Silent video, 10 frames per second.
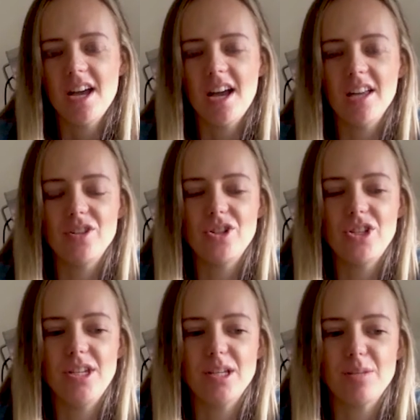And
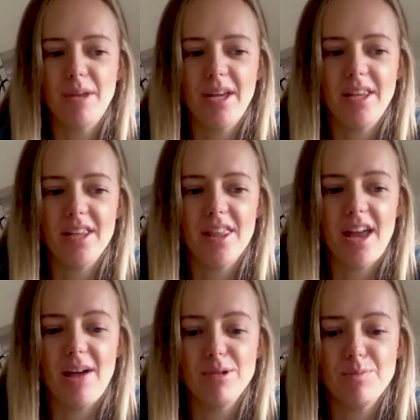she explained that
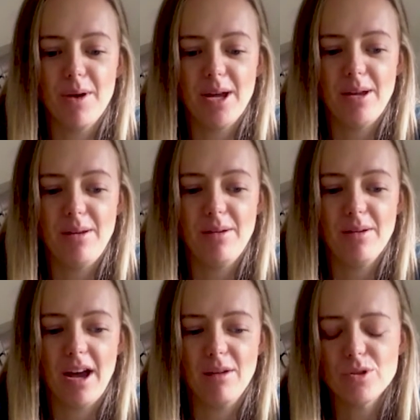that was my,
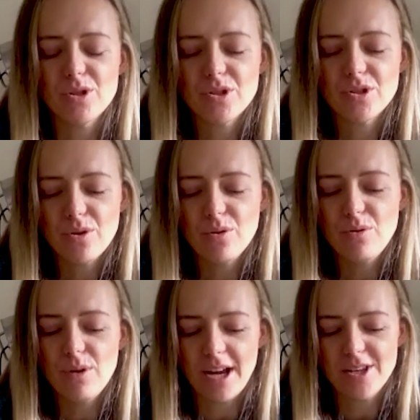I was
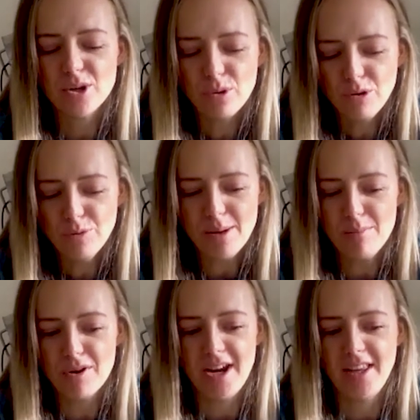so, I told my
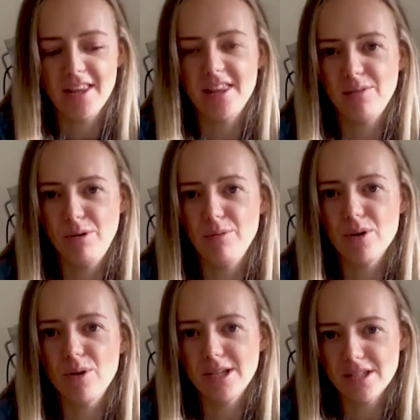brain that we were
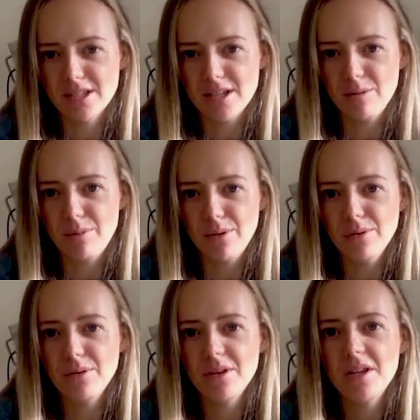going to the South
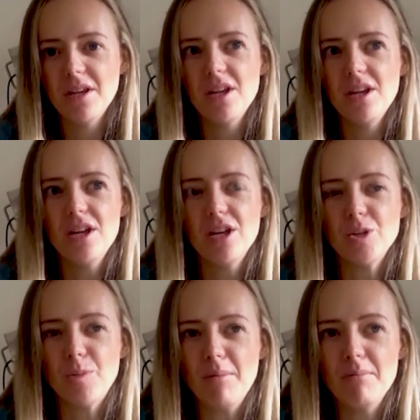Pole.
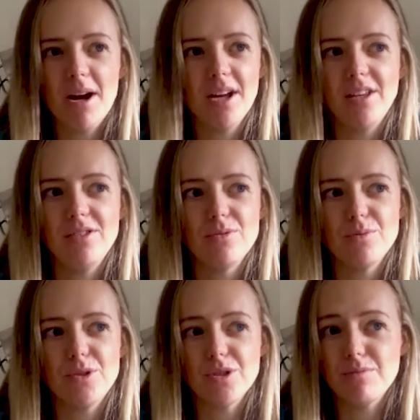So my mind
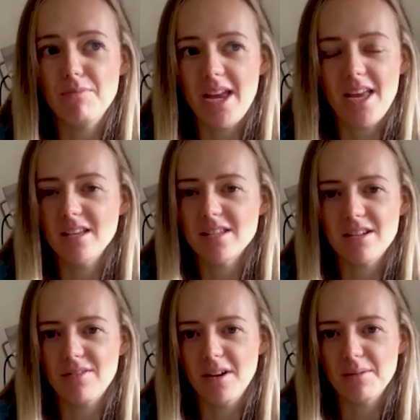was just making
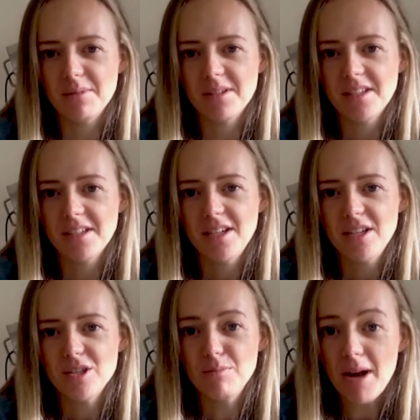stuff up.
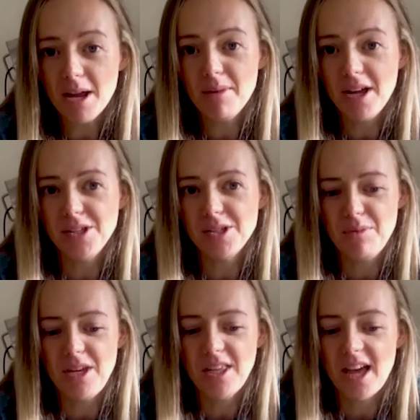So my mind to
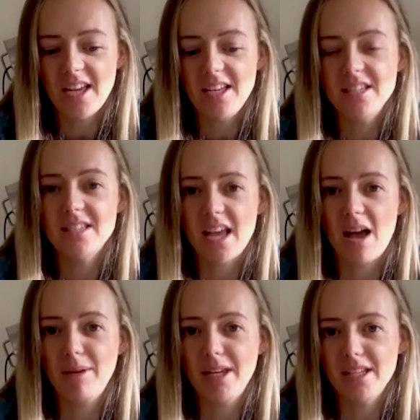me, that is
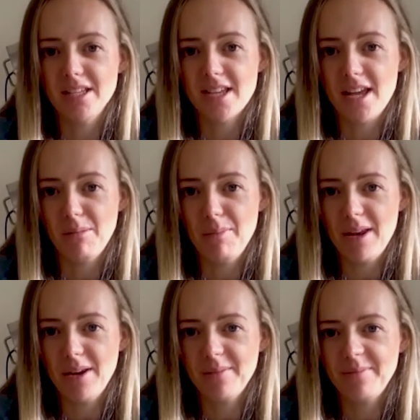scabbing and it's getting
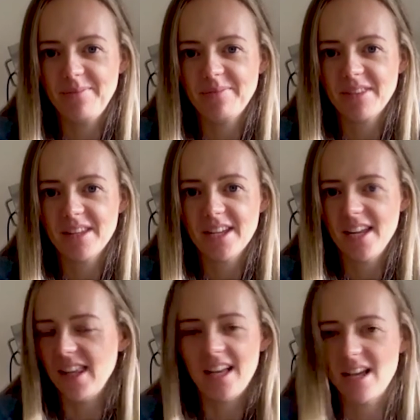better.
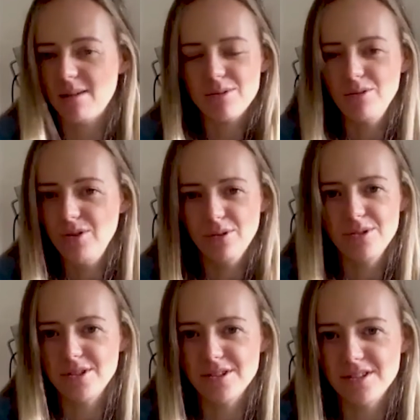And that's absolute
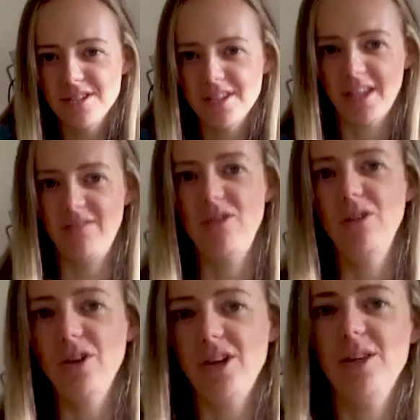nonsense. Like if you
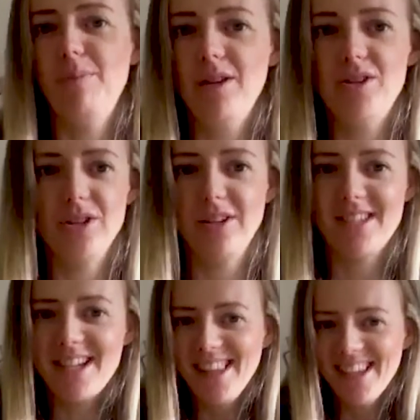look at the picture,
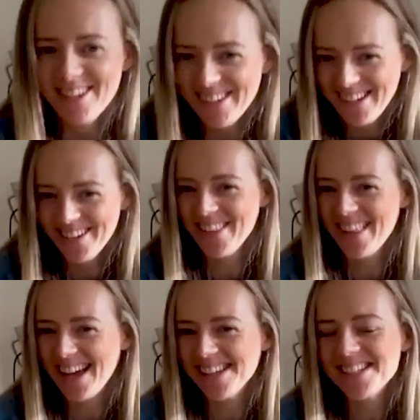it's clearly not
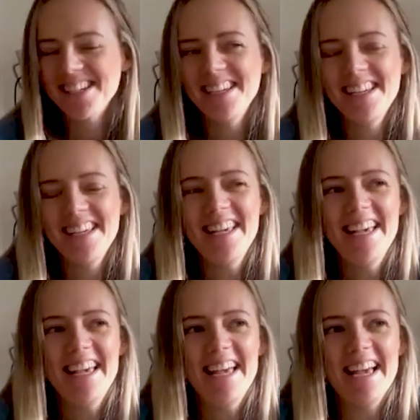that.
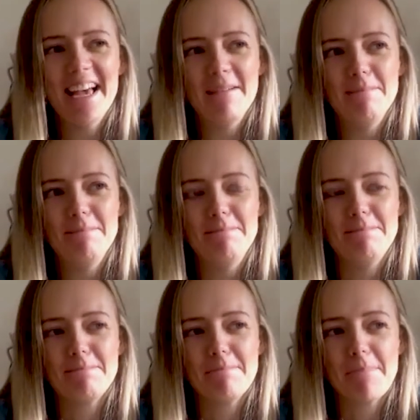
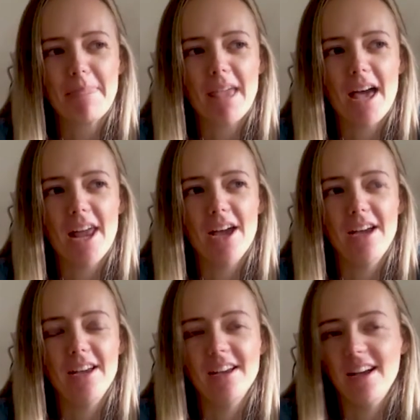Um, and
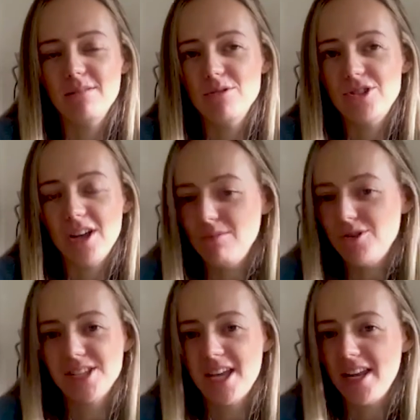I, I was, I was
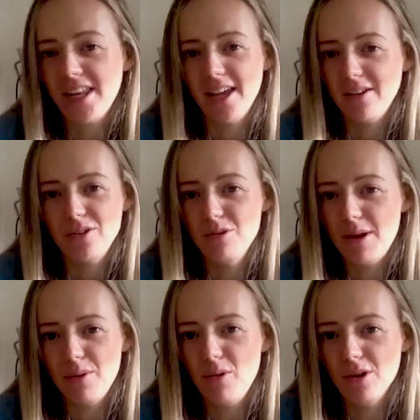just getting there no
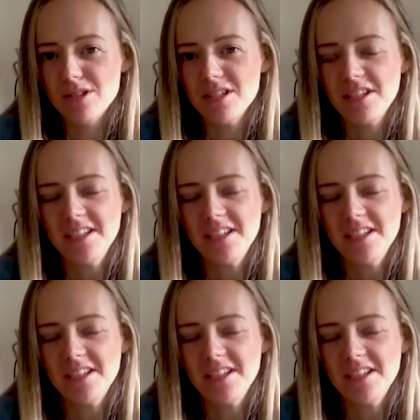matter what.